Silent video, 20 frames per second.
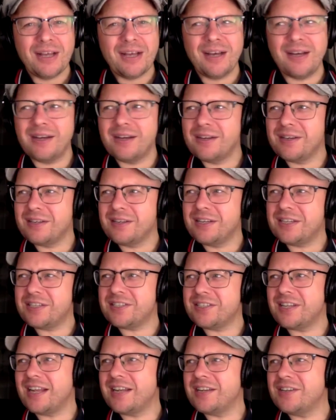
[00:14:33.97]

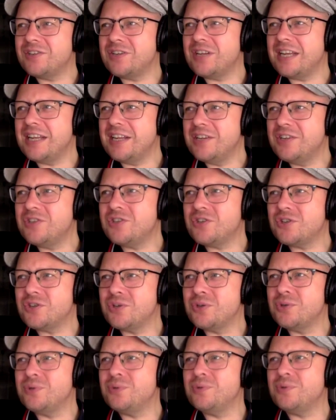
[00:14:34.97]
Gnistan
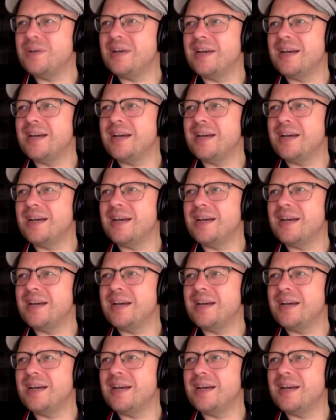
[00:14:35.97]
into